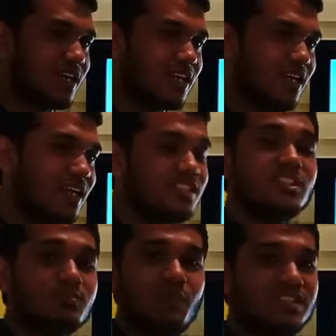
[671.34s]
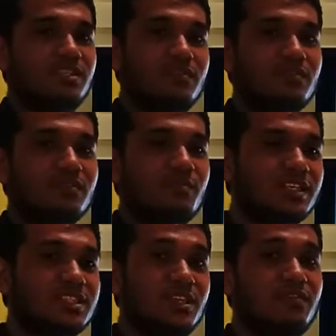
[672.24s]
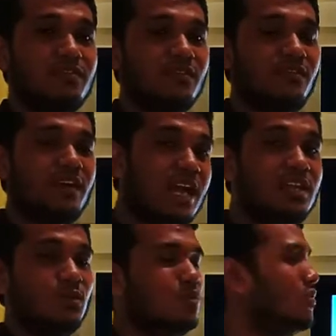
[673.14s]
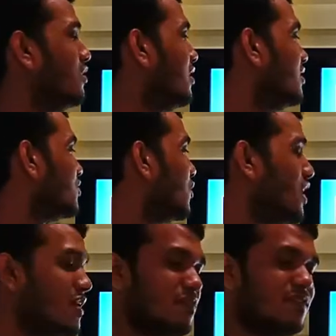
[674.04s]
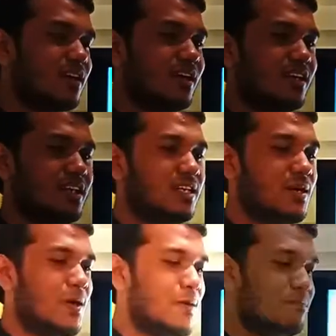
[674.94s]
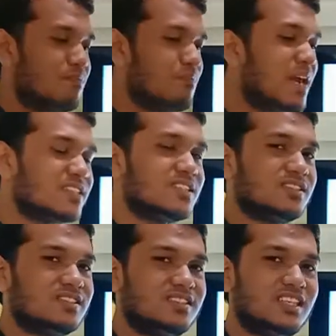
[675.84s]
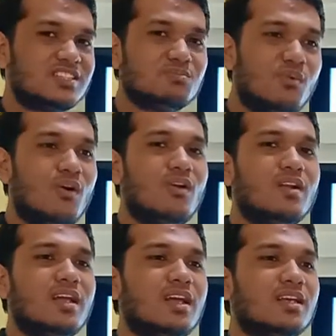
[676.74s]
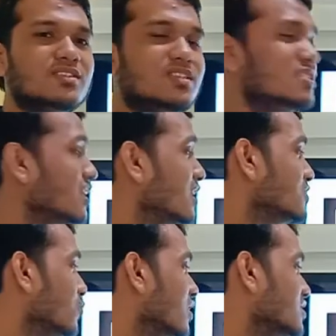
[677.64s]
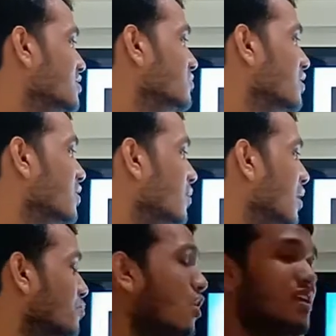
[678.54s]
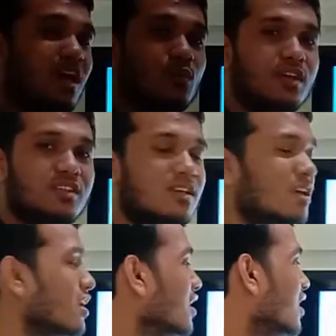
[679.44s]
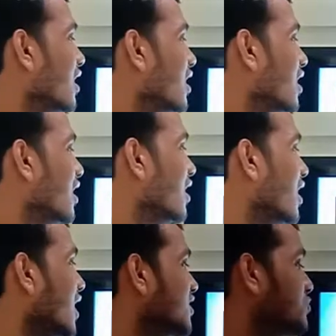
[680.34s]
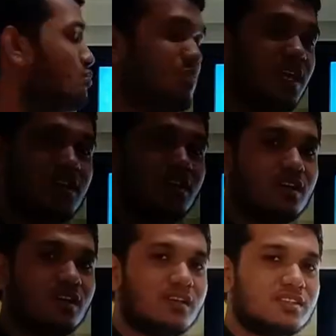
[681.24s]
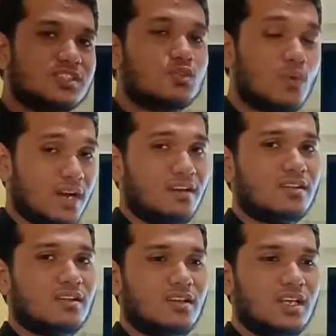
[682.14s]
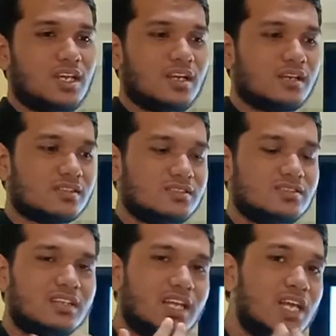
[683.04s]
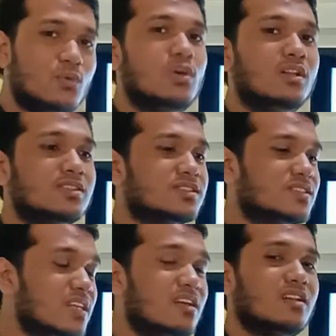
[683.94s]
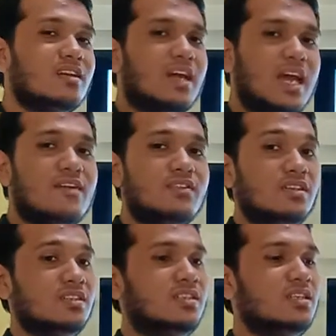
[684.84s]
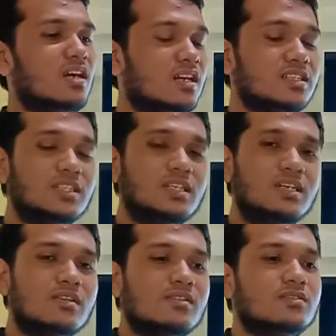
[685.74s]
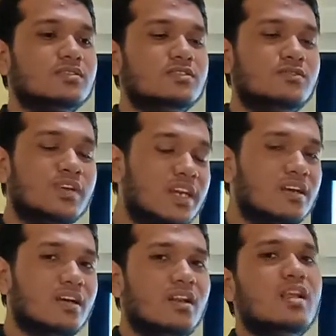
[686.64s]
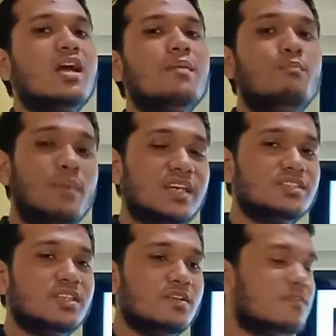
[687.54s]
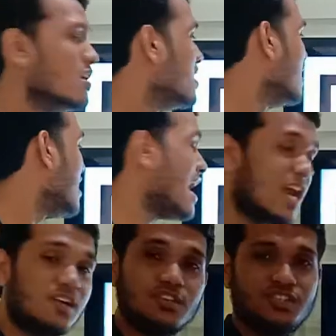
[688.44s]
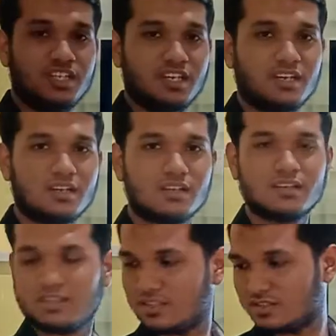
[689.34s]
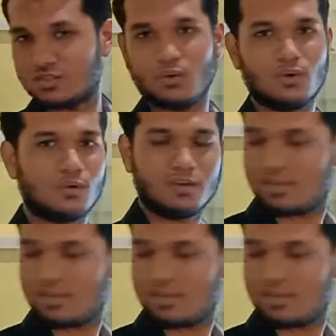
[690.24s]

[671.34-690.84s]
It is a massive value. So if the mass is just small, since it was a product with speed squared, it will still have a real massive energy. So